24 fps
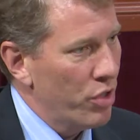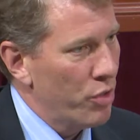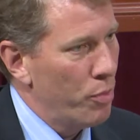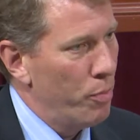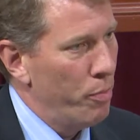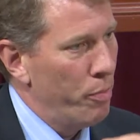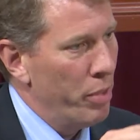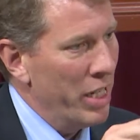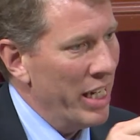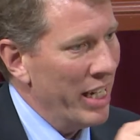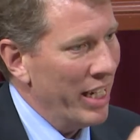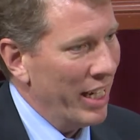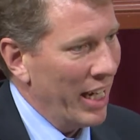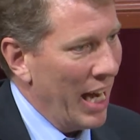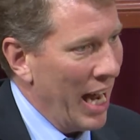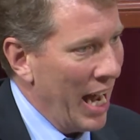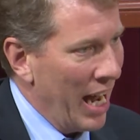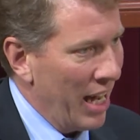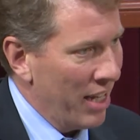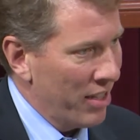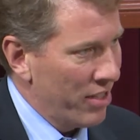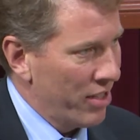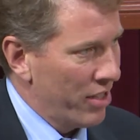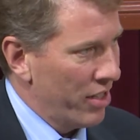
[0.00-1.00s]
was being
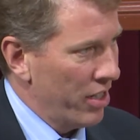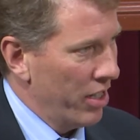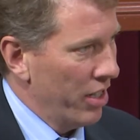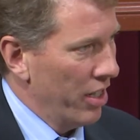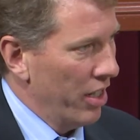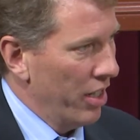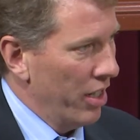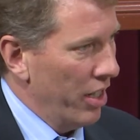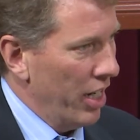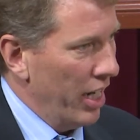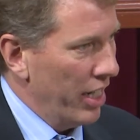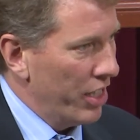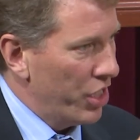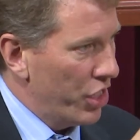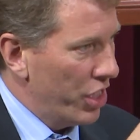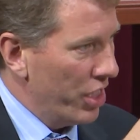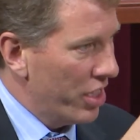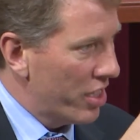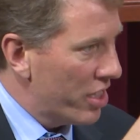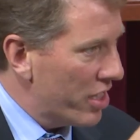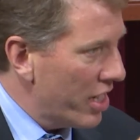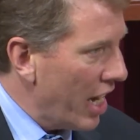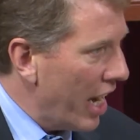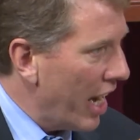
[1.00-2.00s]
asked, had
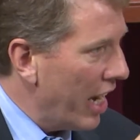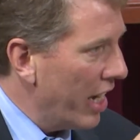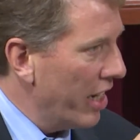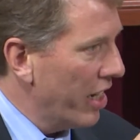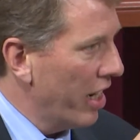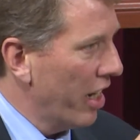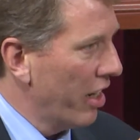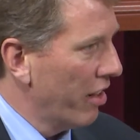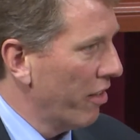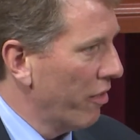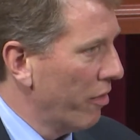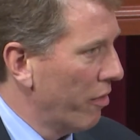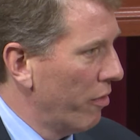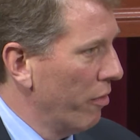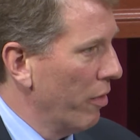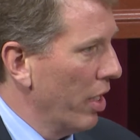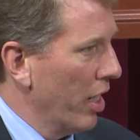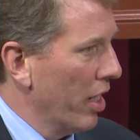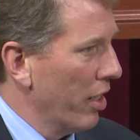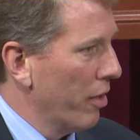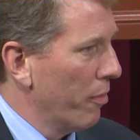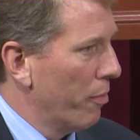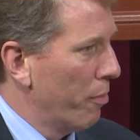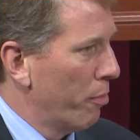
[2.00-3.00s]
she stayed and,
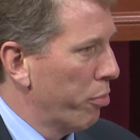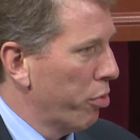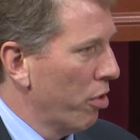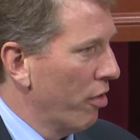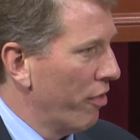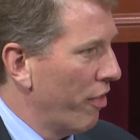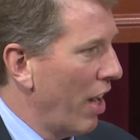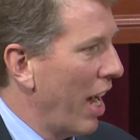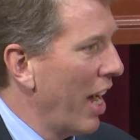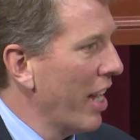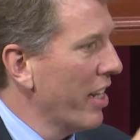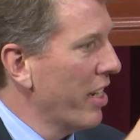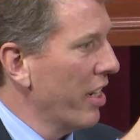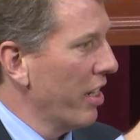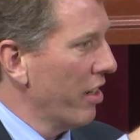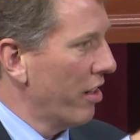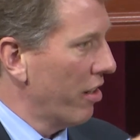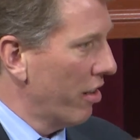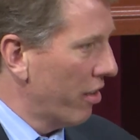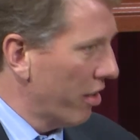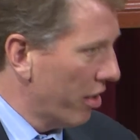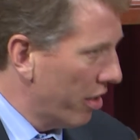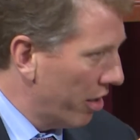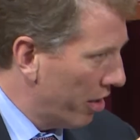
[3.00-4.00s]
and provided
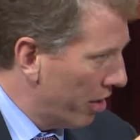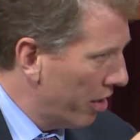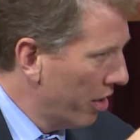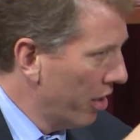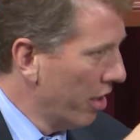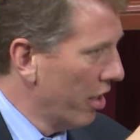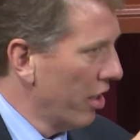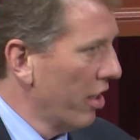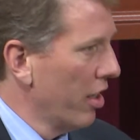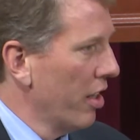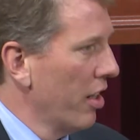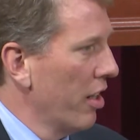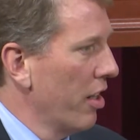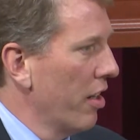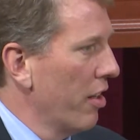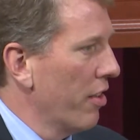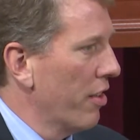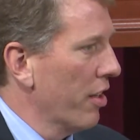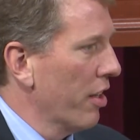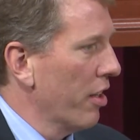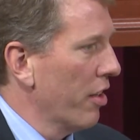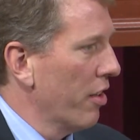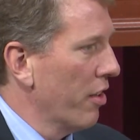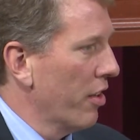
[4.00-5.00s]
the,
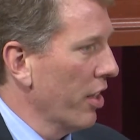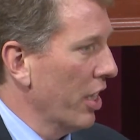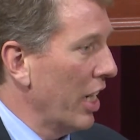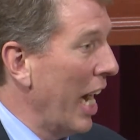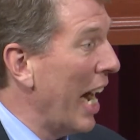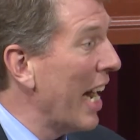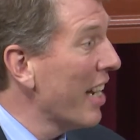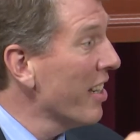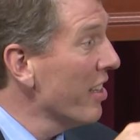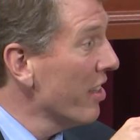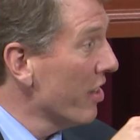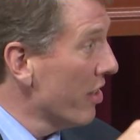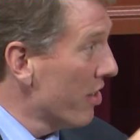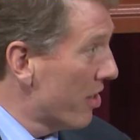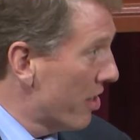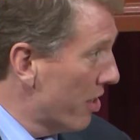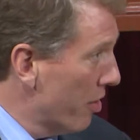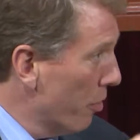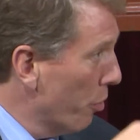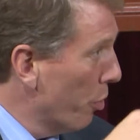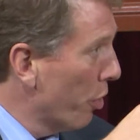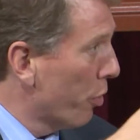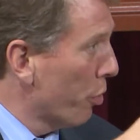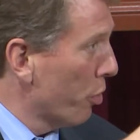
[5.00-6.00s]
the, the
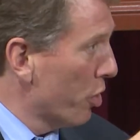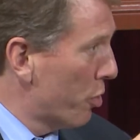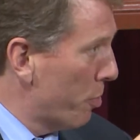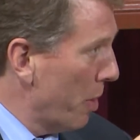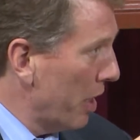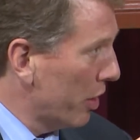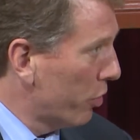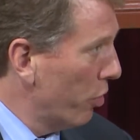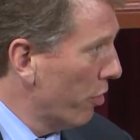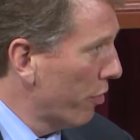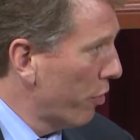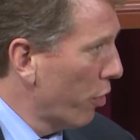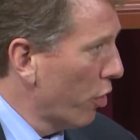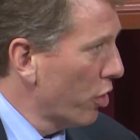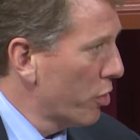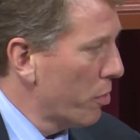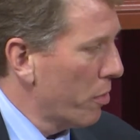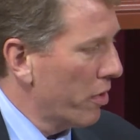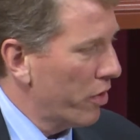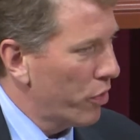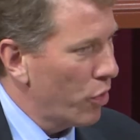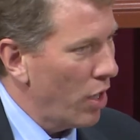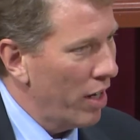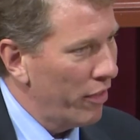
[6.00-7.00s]
guidance with respect to
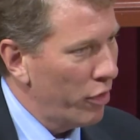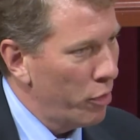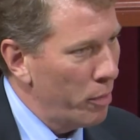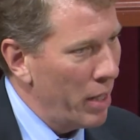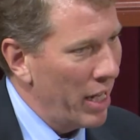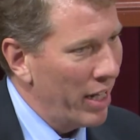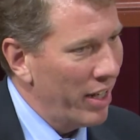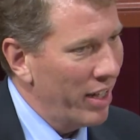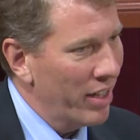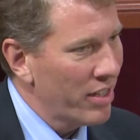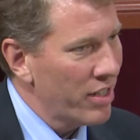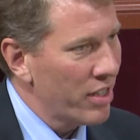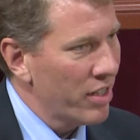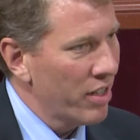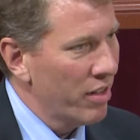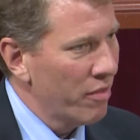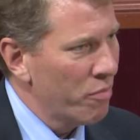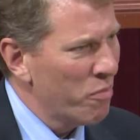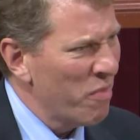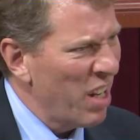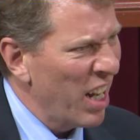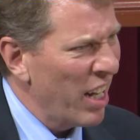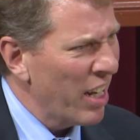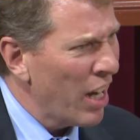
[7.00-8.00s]
enforcement of the travel ban, it's,
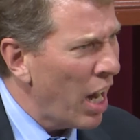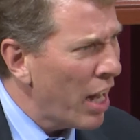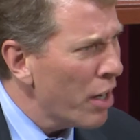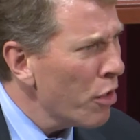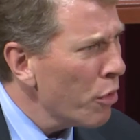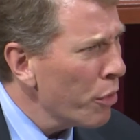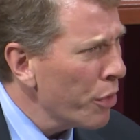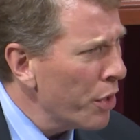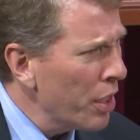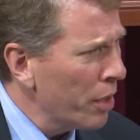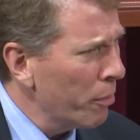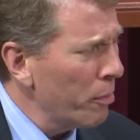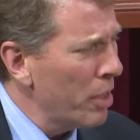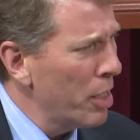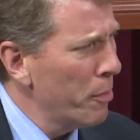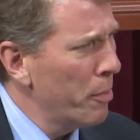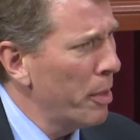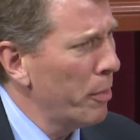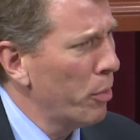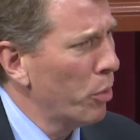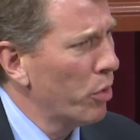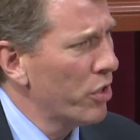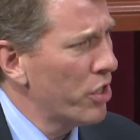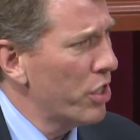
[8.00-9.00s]
I, I don't think many
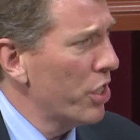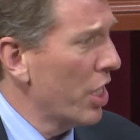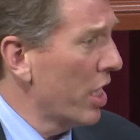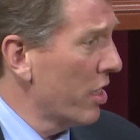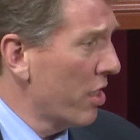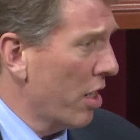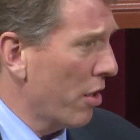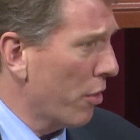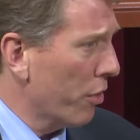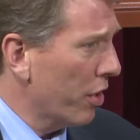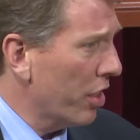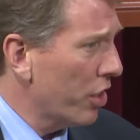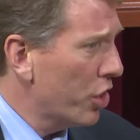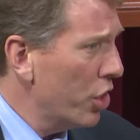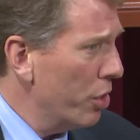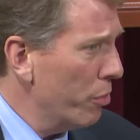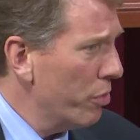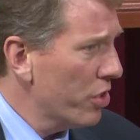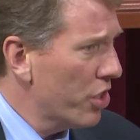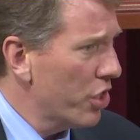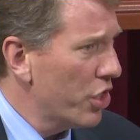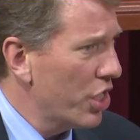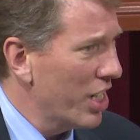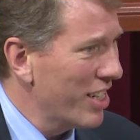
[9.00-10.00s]
people would suggest, I don't think she
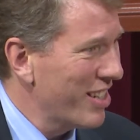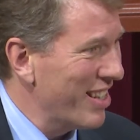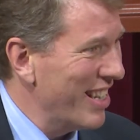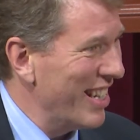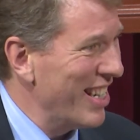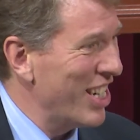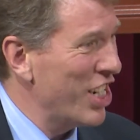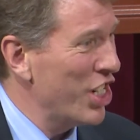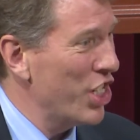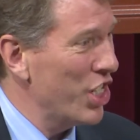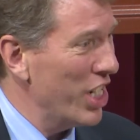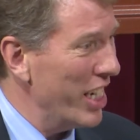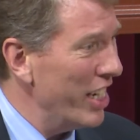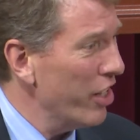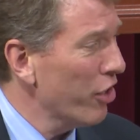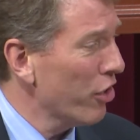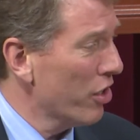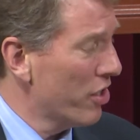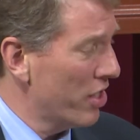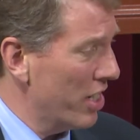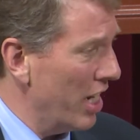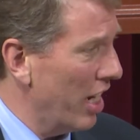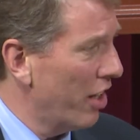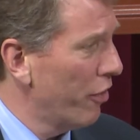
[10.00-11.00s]
would suggest that she
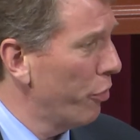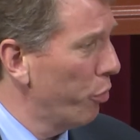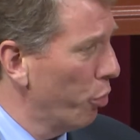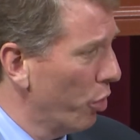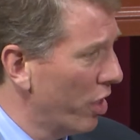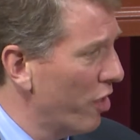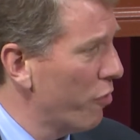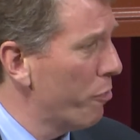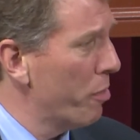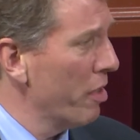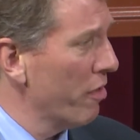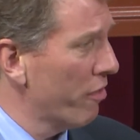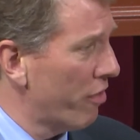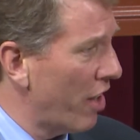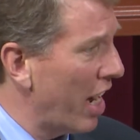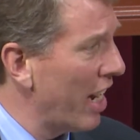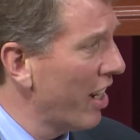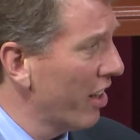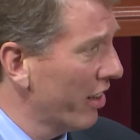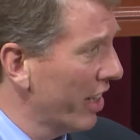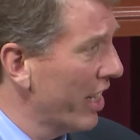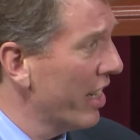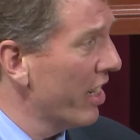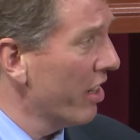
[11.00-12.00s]
herself would have been
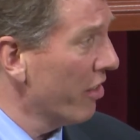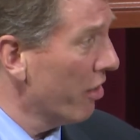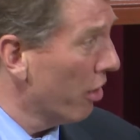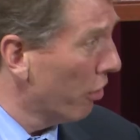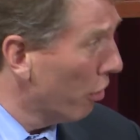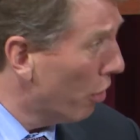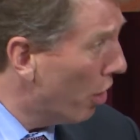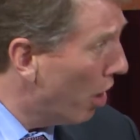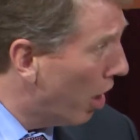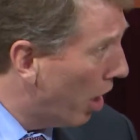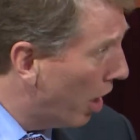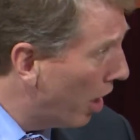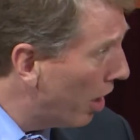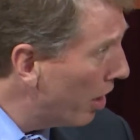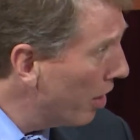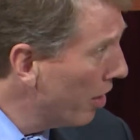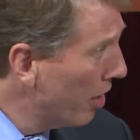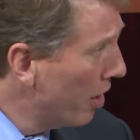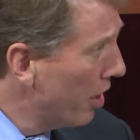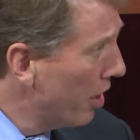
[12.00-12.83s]
violating the law.